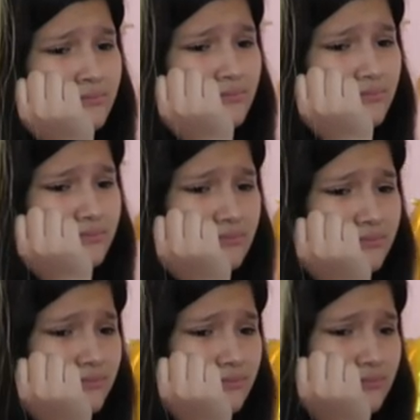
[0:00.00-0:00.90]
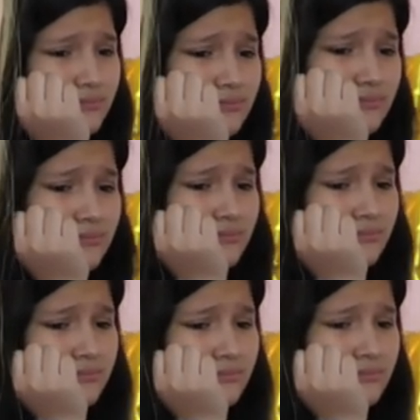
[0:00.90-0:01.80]

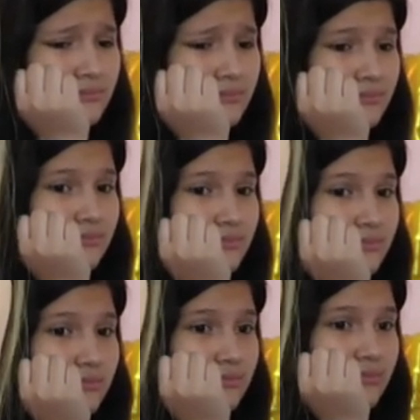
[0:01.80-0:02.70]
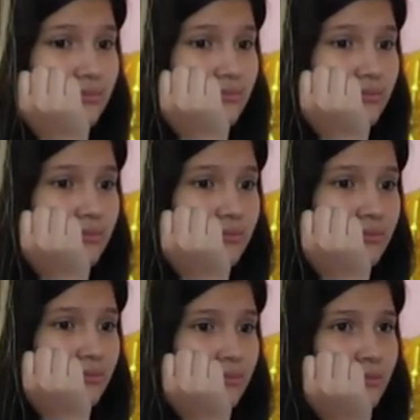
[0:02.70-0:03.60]

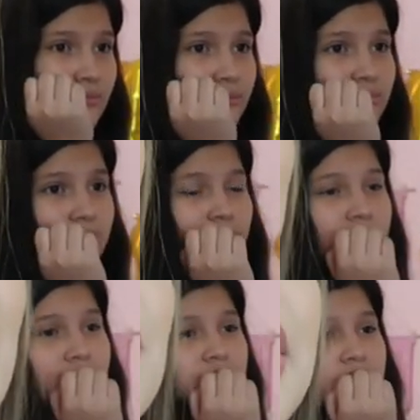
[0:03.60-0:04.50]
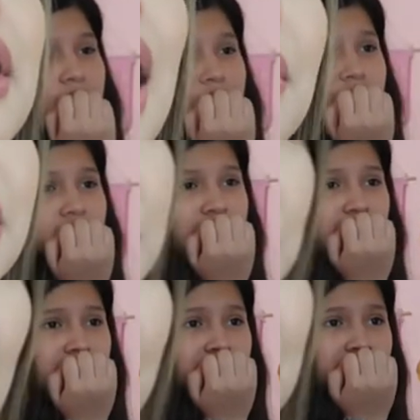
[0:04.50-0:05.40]

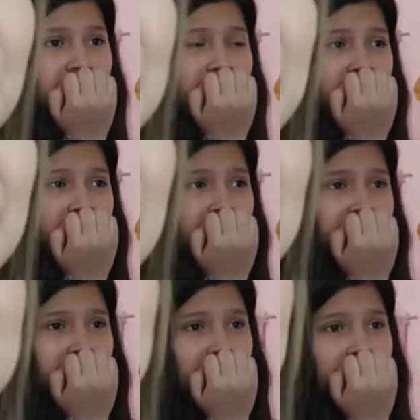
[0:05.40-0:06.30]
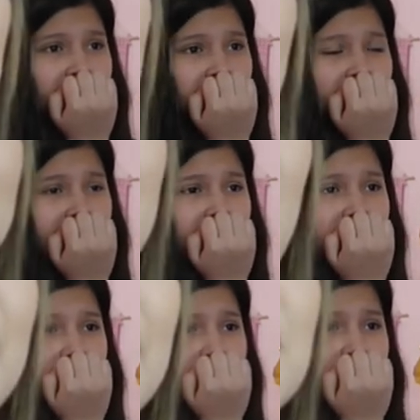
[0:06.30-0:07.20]

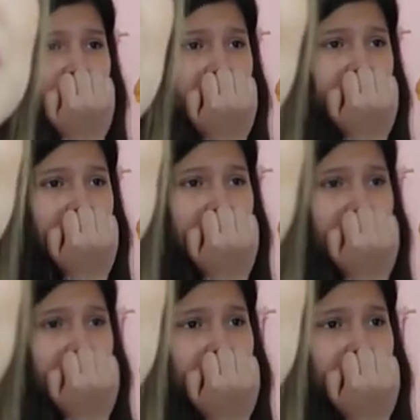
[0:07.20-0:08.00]
(silent)